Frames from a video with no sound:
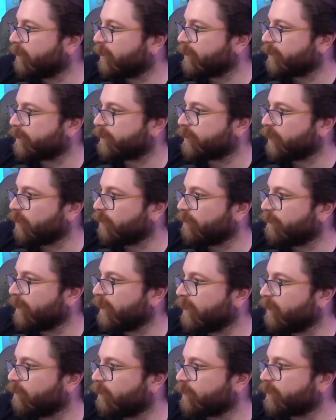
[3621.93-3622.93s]
because so
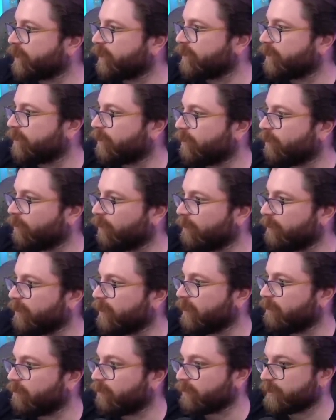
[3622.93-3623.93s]
many were sent to the
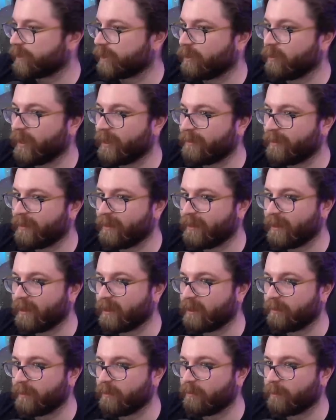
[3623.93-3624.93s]
Caribbean and Brazil and they
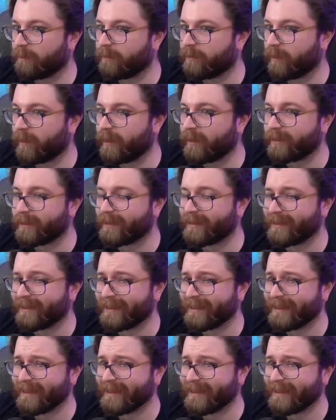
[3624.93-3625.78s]
needed to be replaced.